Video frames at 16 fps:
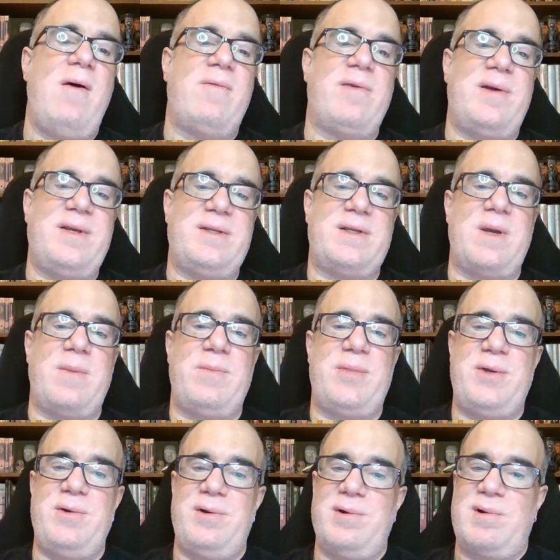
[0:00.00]
for his
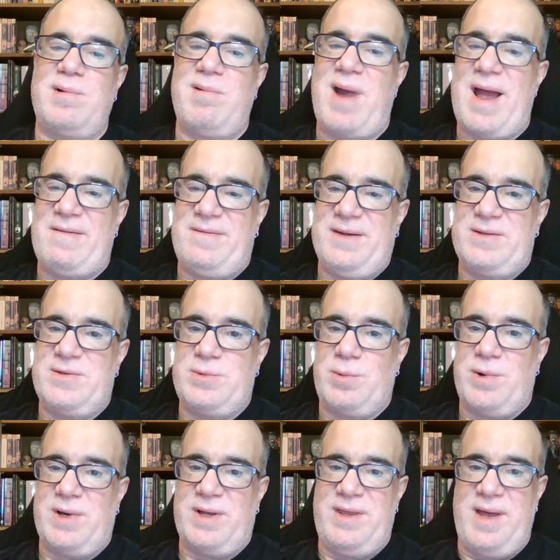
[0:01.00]
computer graphics
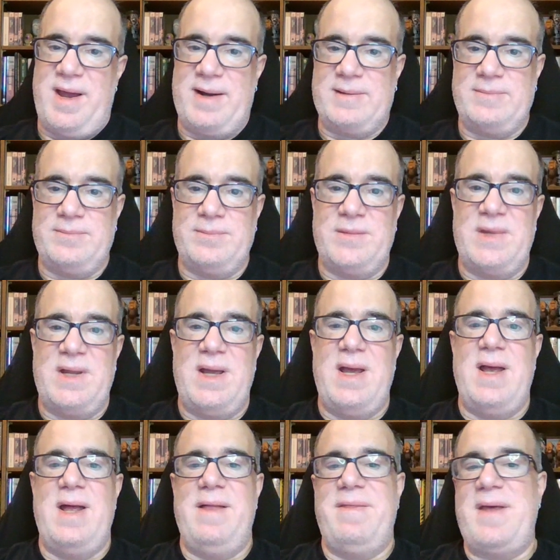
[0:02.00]
work there.
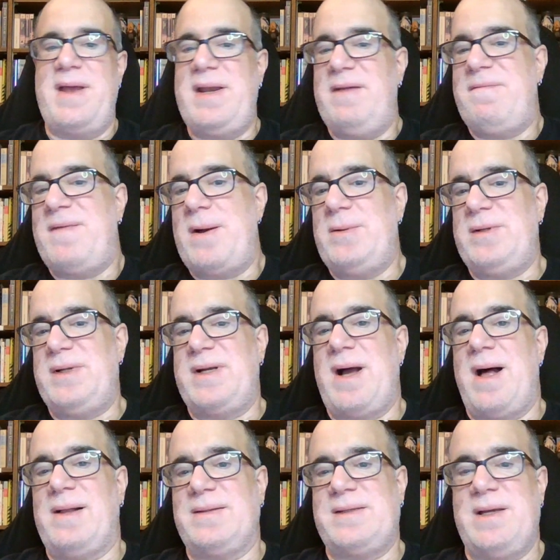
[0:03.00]
Then he founded
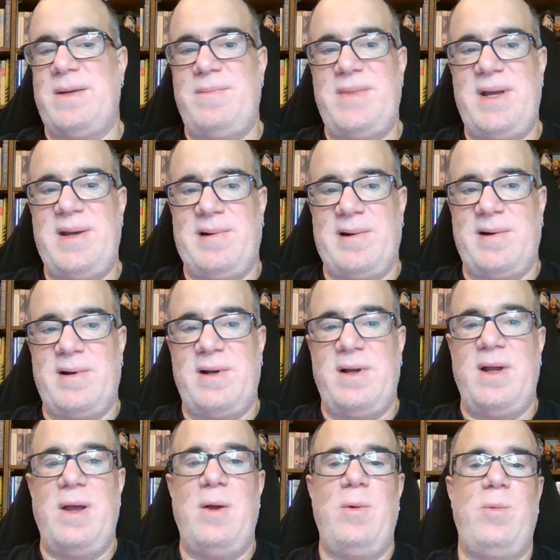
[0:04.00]
Altamira,
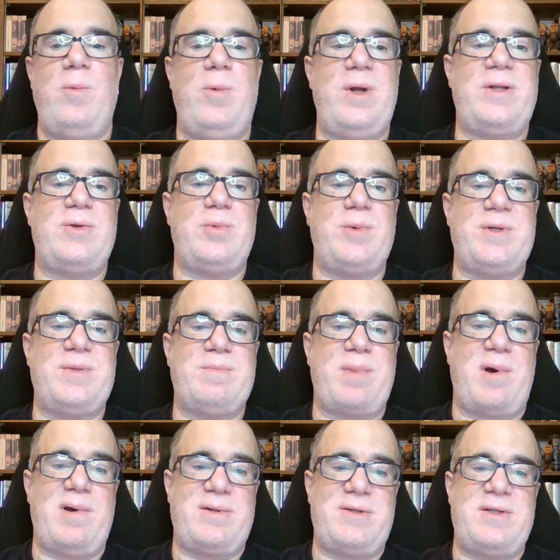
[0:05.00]
which was
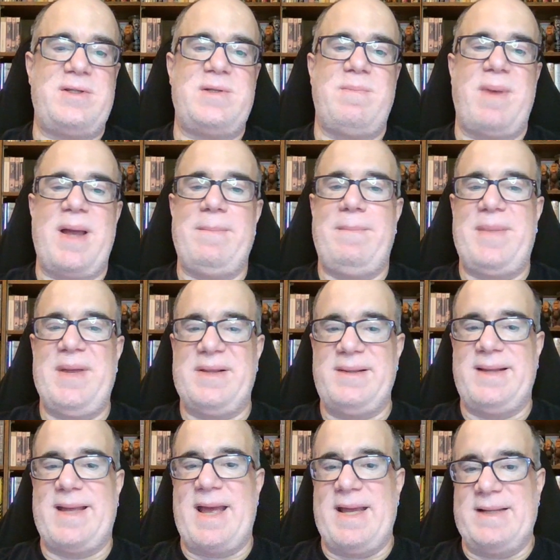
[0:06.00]
purchased by
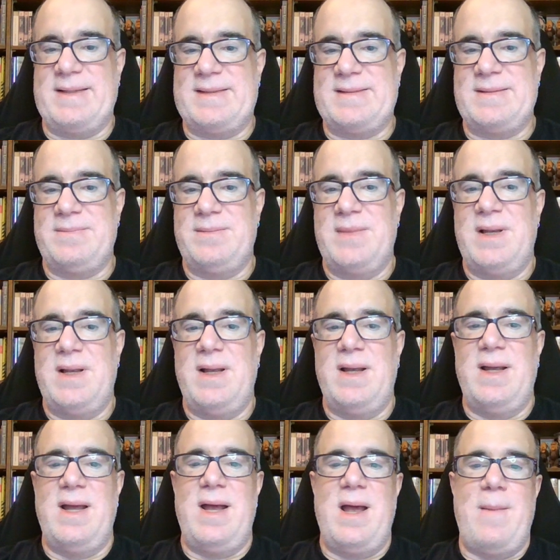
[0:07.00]
Bill Gates.
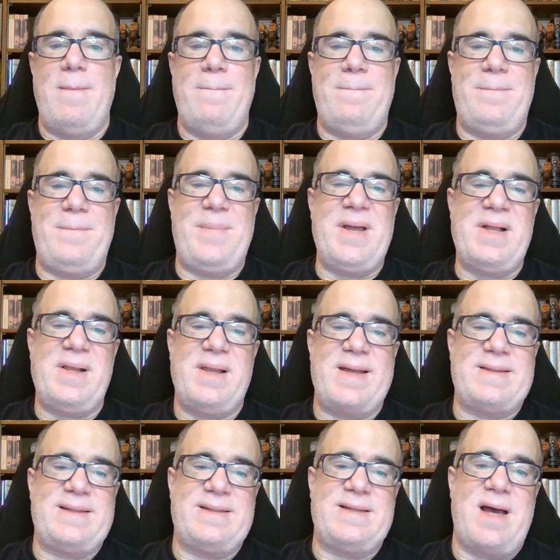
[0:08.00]
Bill
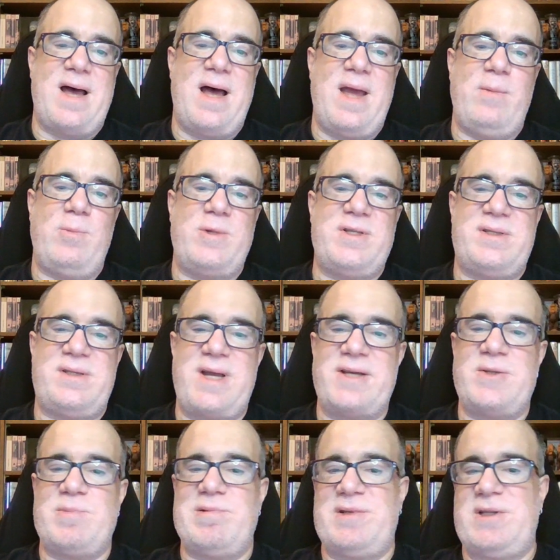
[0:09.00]
at the time was
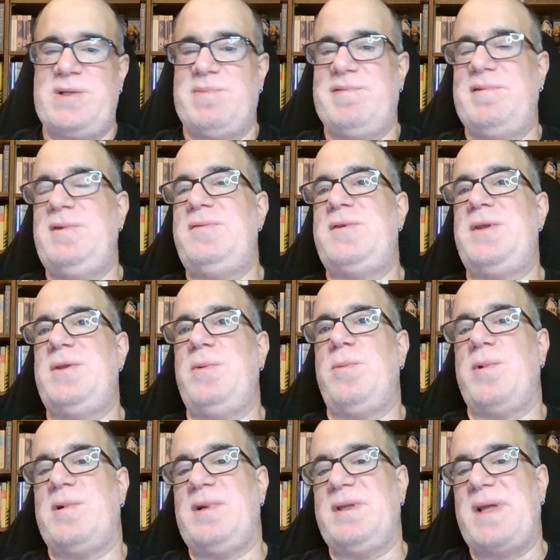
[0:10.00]
desperate to prove to the
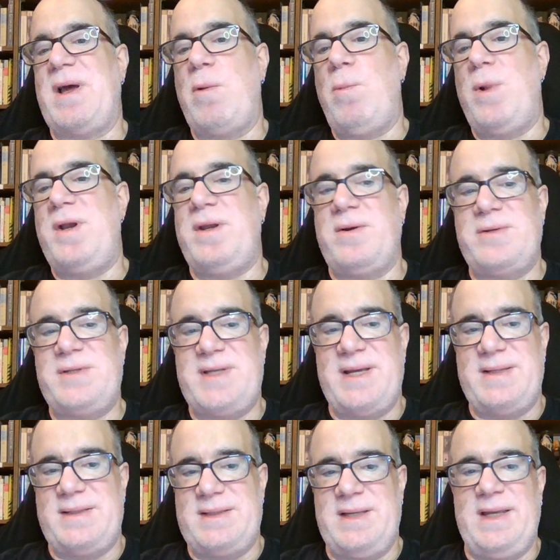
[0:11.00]
world that Windows
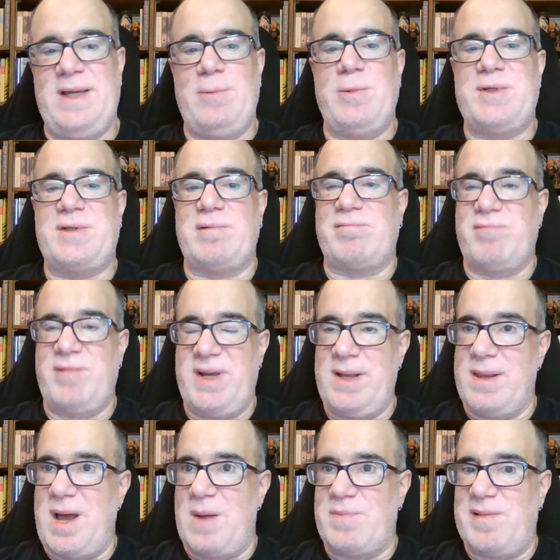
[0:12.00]
NT was a
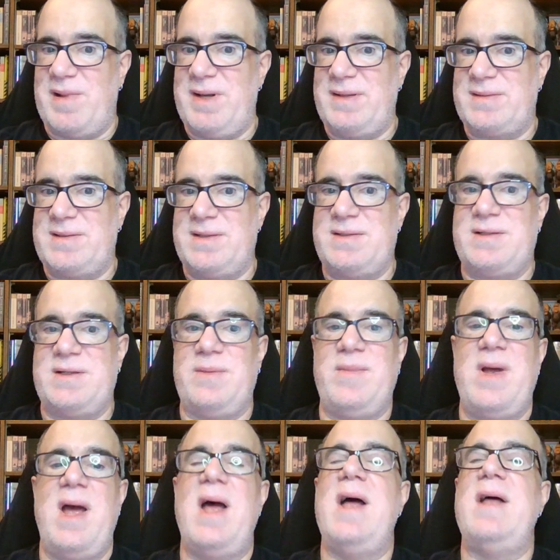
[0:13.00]
real operating system